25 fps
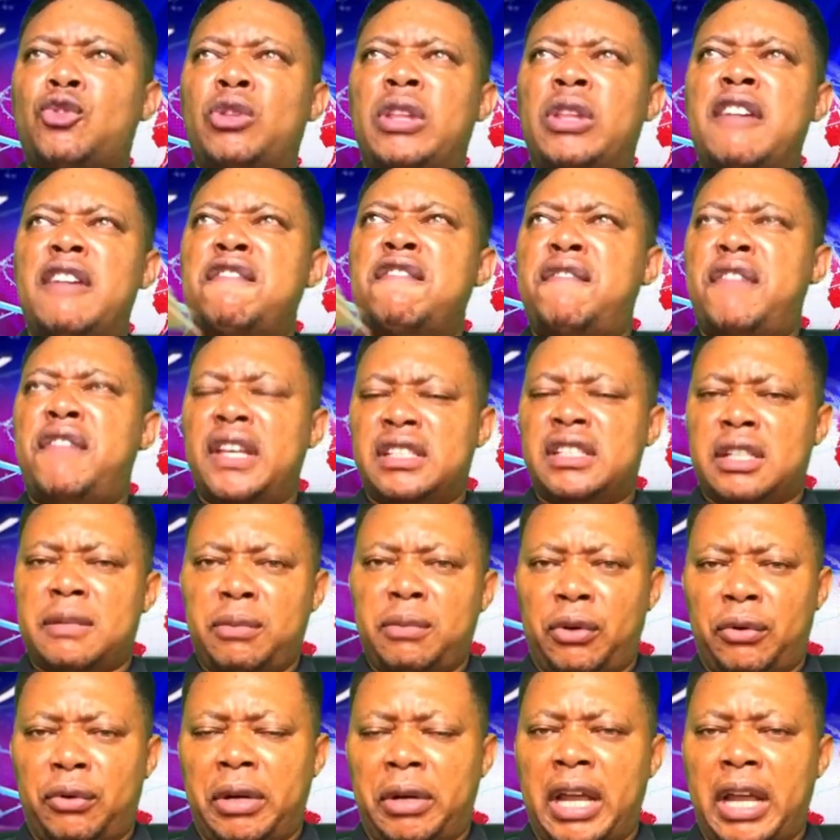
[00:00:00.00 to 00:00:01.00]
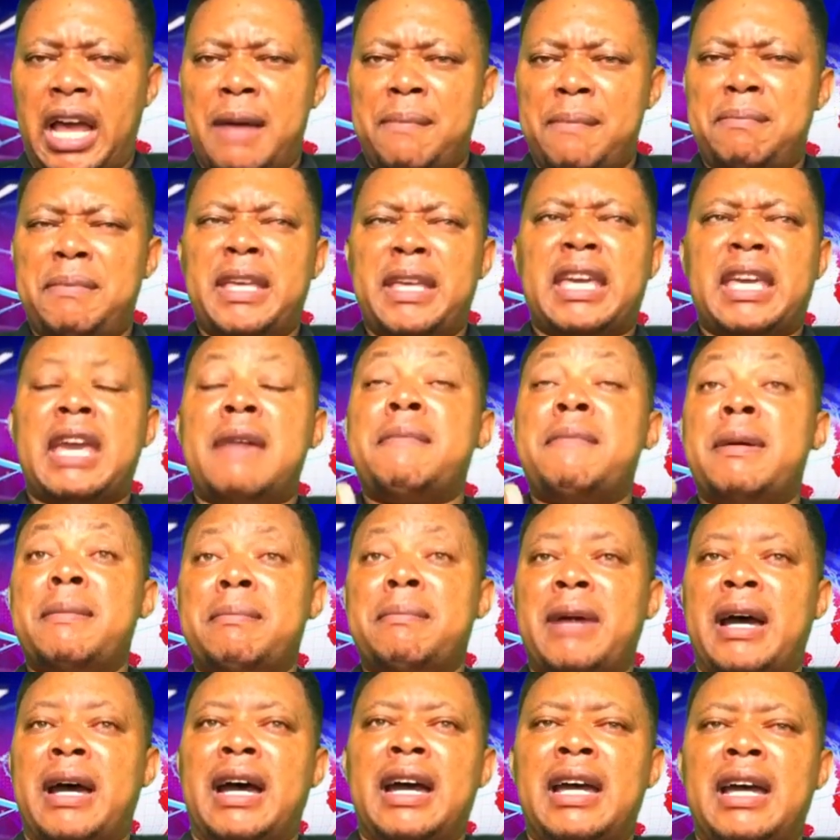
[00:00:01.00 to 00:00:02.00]
to the visible realm, became a
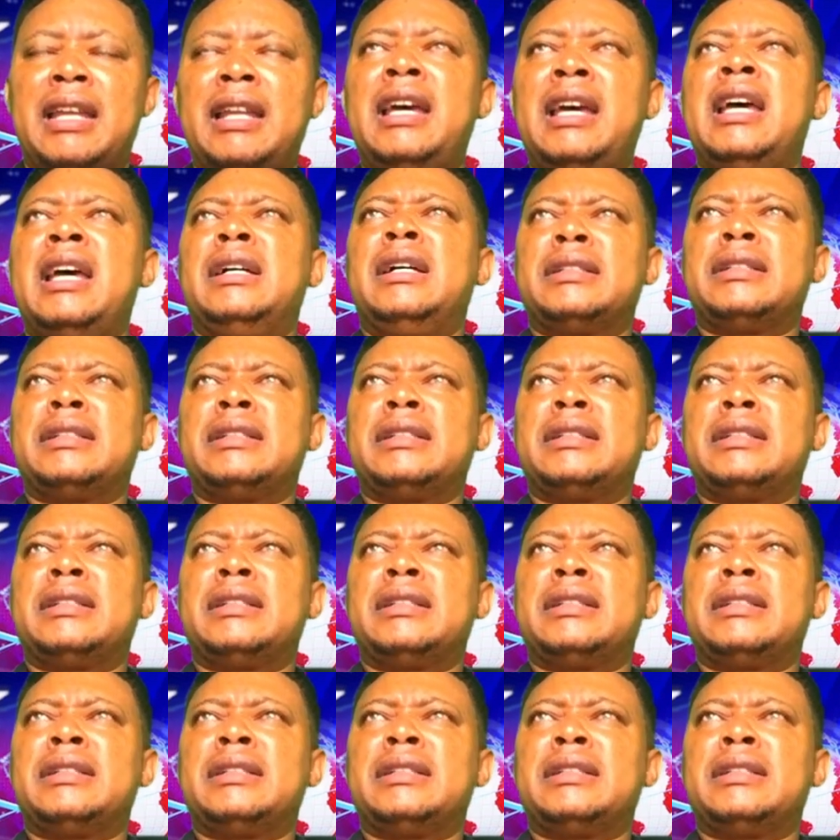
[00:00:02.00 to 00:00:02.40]
man,